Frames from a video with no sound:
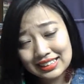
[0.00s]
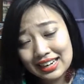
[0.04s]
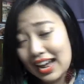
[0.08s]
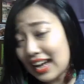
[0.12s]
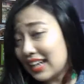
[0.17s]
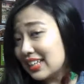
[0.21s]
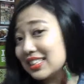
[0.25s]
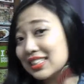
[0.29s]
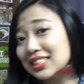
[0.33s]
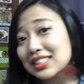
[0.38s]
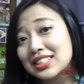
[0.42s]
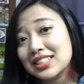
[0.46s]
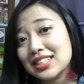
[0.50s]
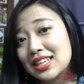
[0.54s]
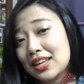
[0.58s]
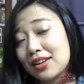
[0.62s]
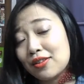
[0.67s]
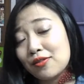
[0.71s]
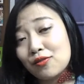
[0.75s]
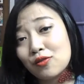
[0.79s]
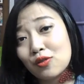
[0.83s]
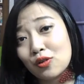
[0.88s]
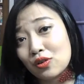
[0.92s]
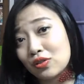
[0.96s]
I just
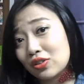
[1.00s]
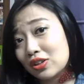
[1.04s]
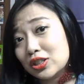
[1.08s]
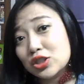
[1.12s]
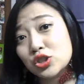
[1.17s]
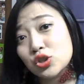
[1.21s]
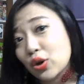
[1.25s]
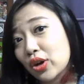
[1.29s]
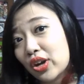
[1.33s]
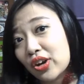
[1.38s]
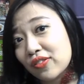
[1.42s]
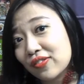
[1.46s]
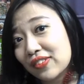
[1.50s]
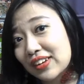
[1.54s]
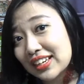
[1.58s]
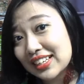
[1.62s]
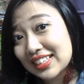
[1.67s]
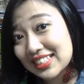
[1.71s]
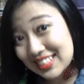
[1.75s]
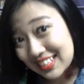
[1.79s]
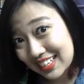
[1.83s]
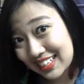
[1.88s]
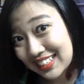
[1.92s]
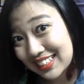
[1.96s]
sing for the enjoyment.